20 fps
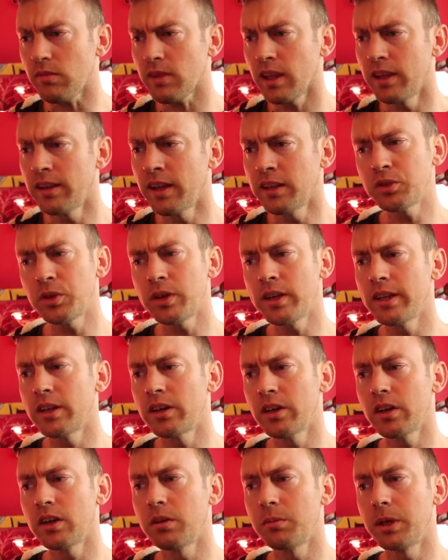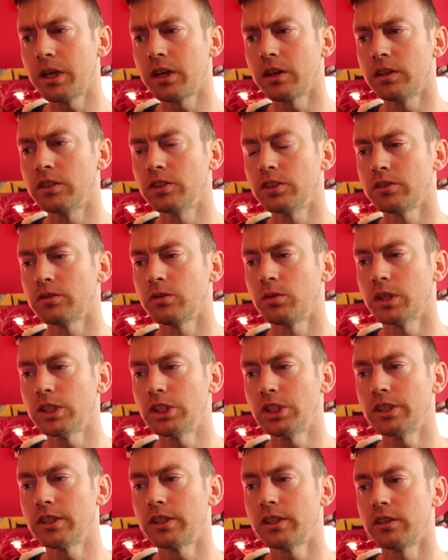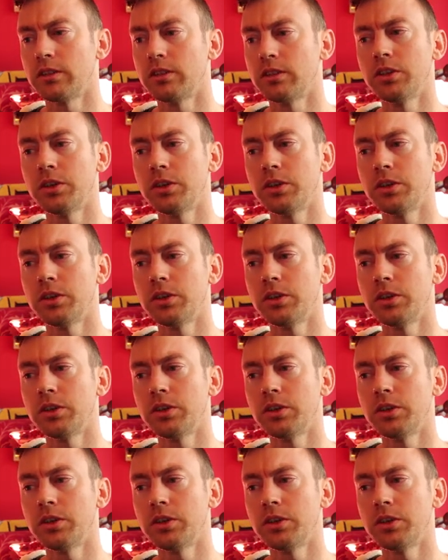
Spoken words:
And that's really good because what you can